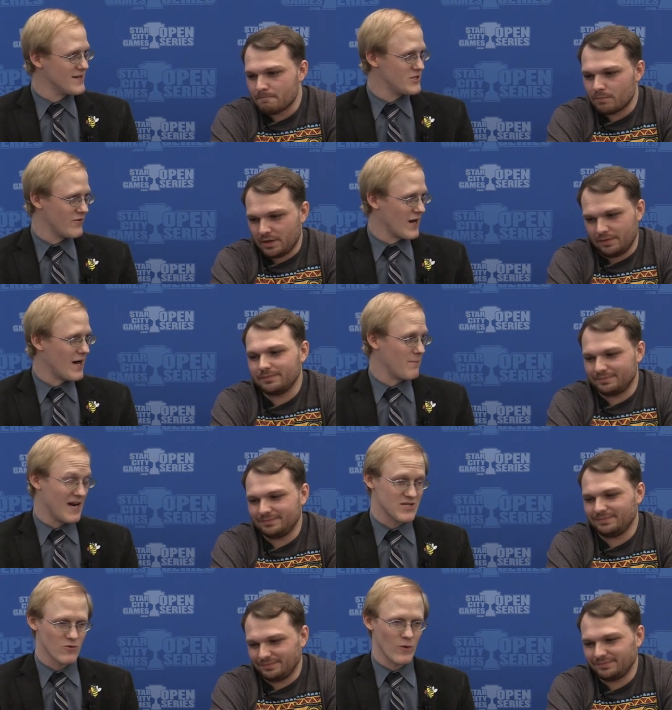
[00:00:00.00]
Speaker 1: as you've got
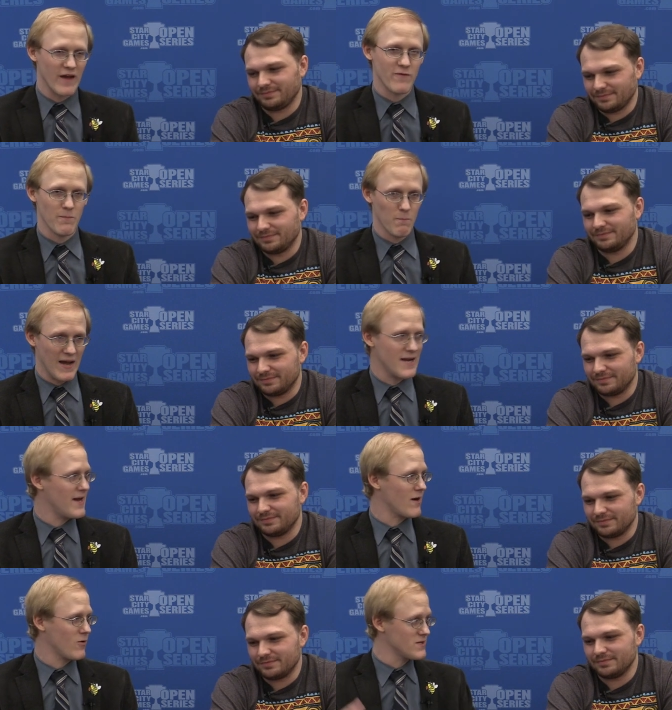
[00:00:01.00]
Master Wave main
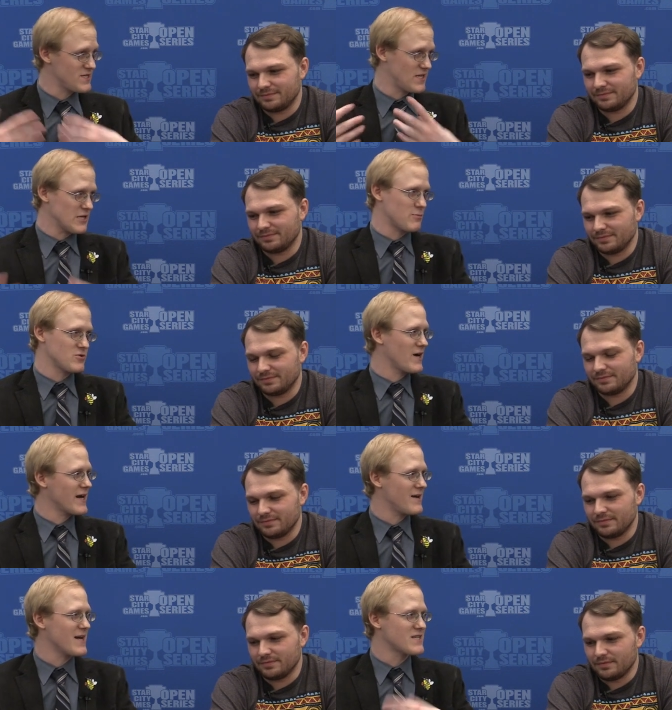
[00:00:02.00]
deck, whereas these Esper
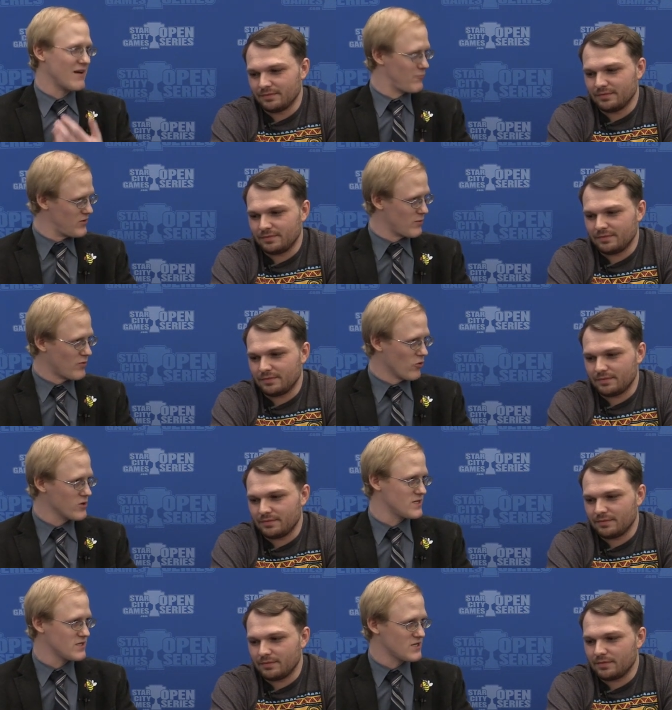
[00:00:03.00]
Dragon decks have them in their
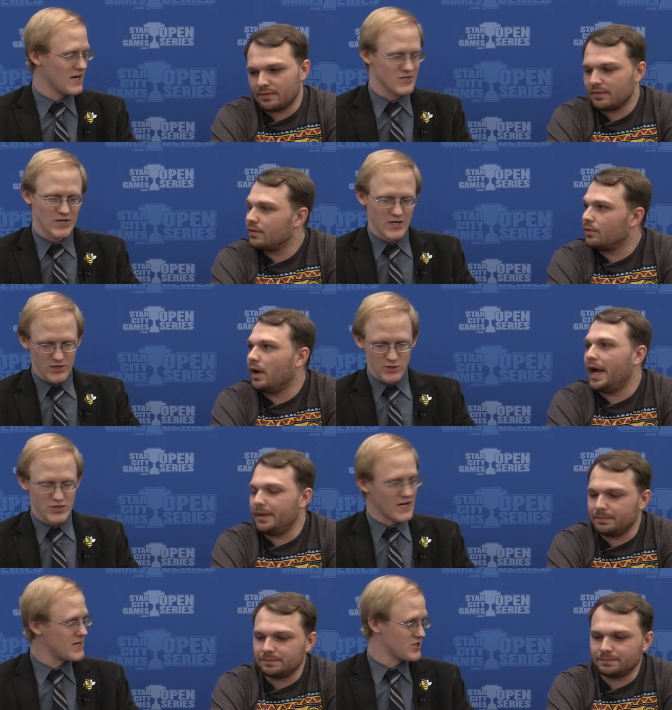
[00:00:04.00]
boards and such. Right. You
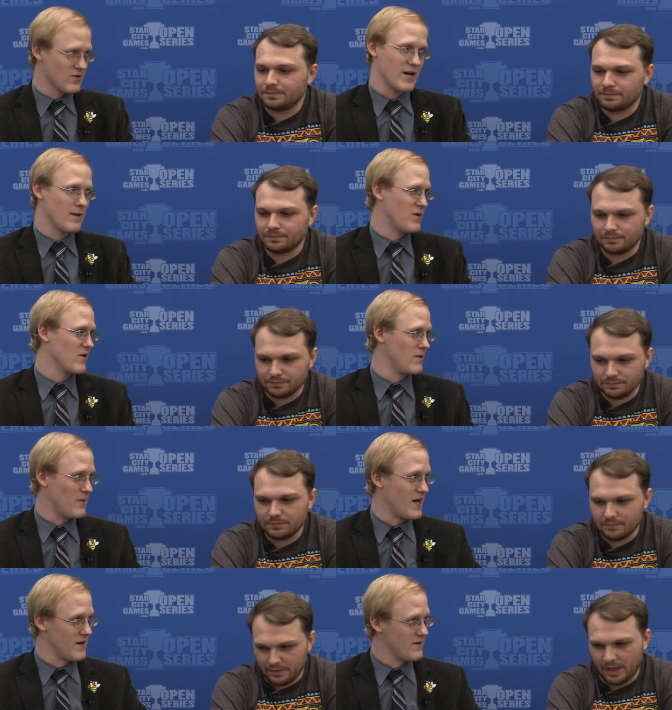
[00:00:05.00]
just got it straight up here in the
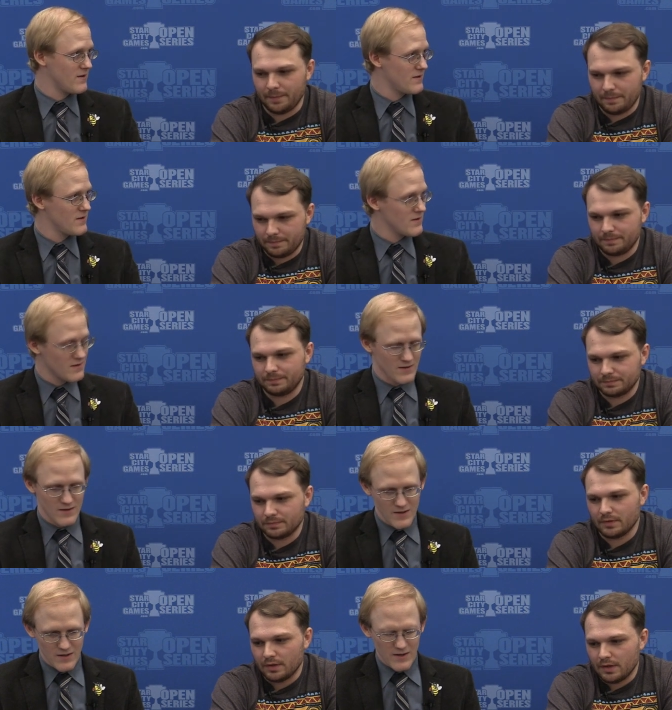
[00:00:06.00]
main.
Speaker 2: Yep.
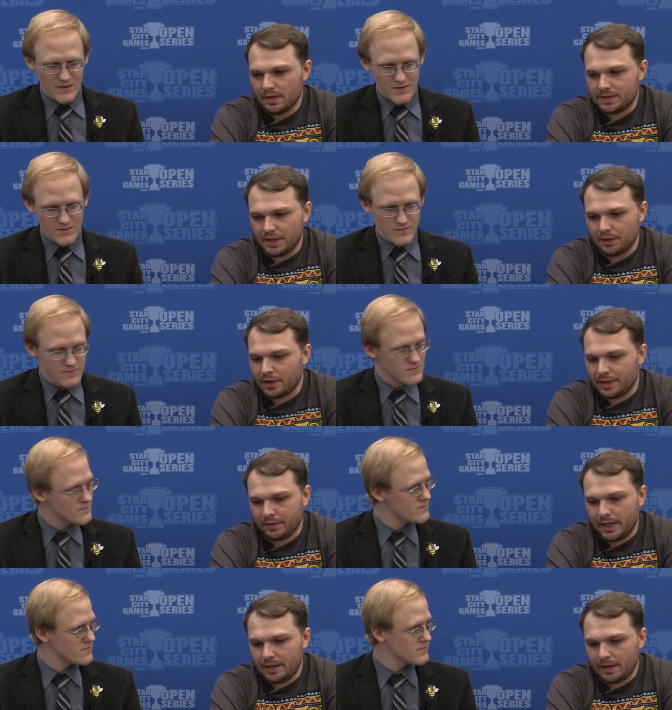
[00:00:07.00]
Still a great
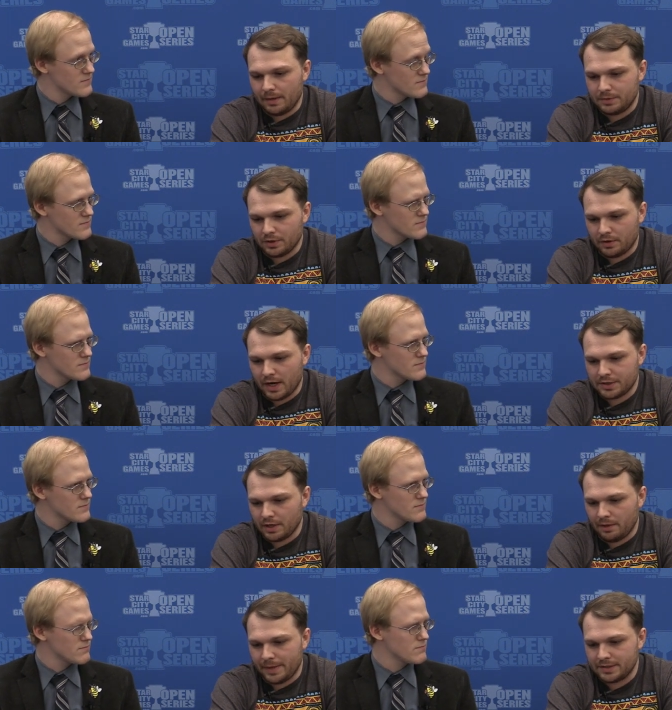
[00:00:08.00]
threat. Um, Shore
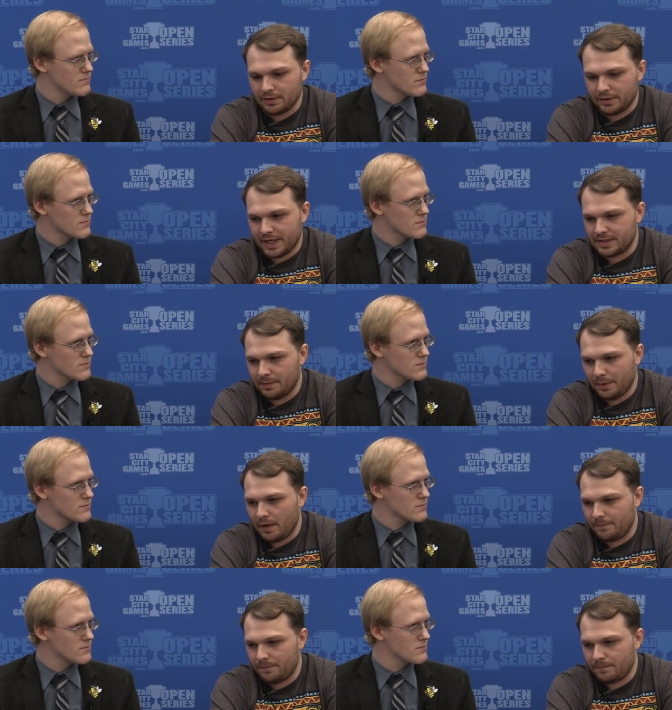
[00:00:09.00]
Crasher Elemental gets the
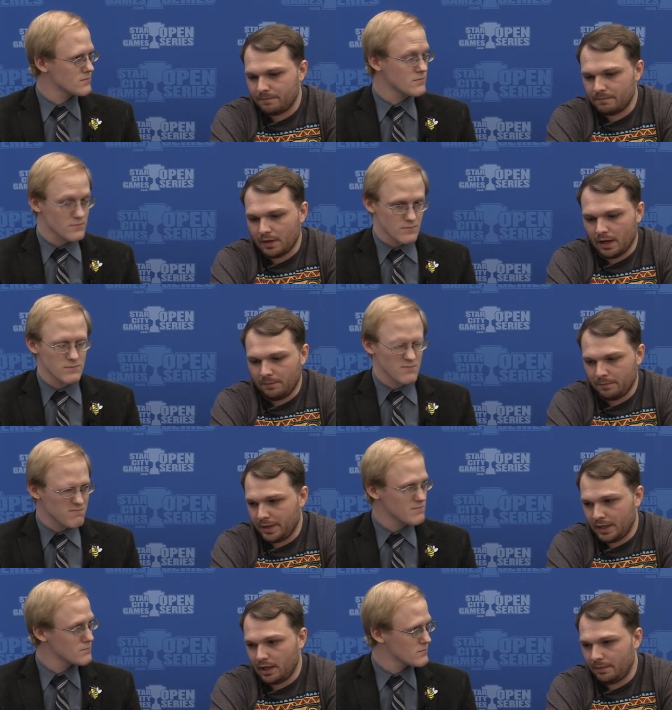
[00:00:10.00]
buff uh, for
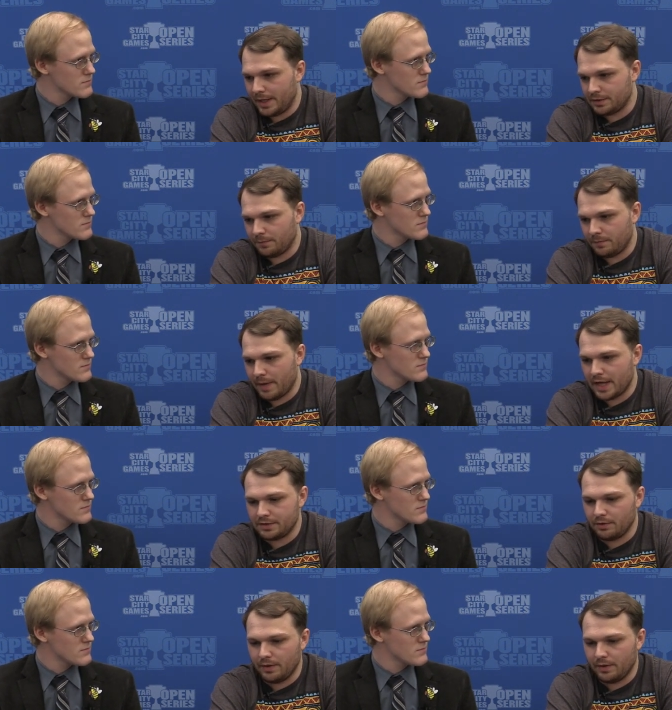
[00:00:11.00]
being an elemental from Master